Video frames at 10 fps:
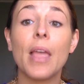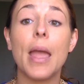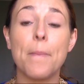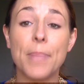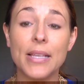
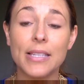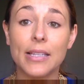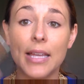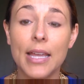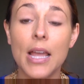And
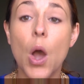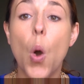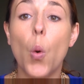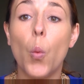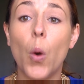basically
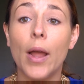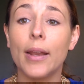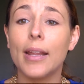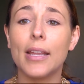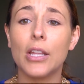what